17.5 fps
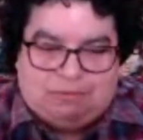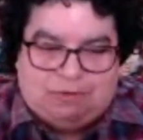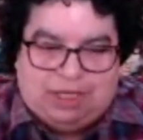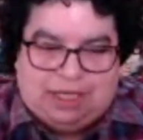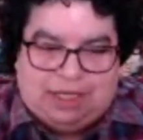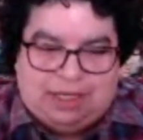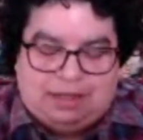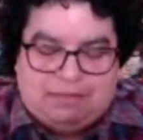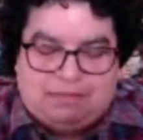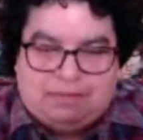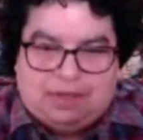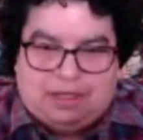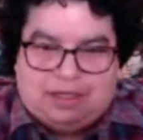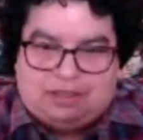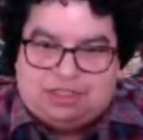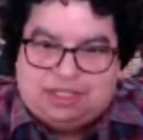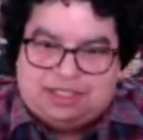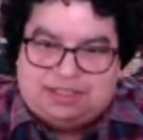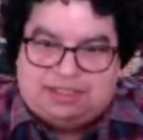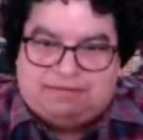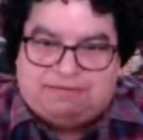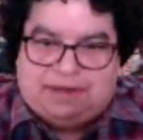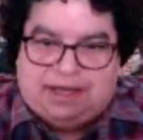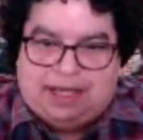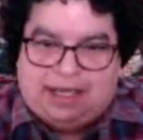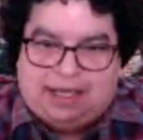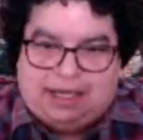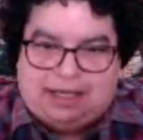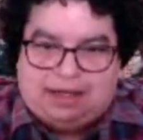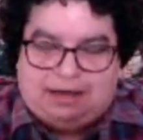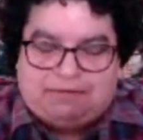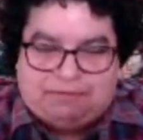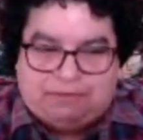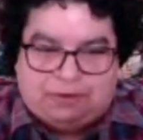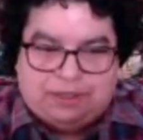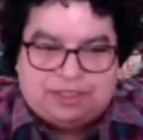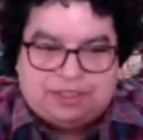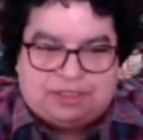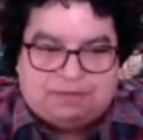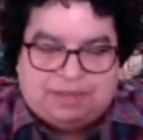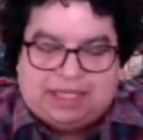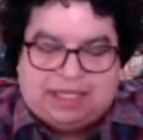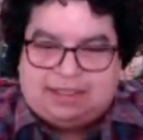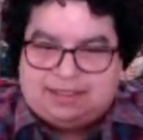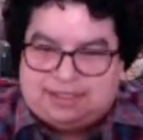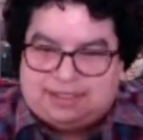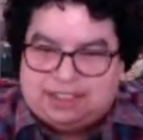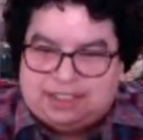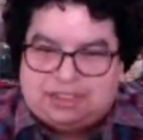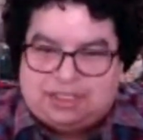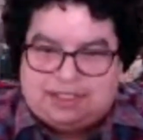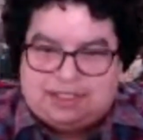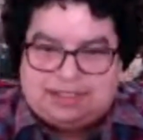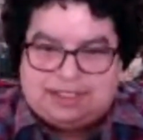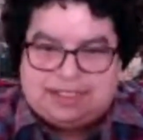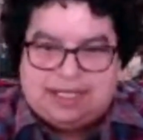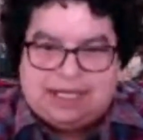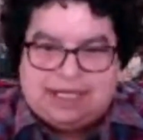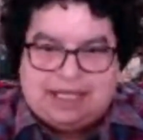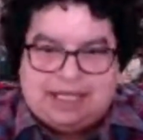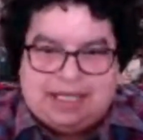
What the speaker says: we justify and are forced to make decisions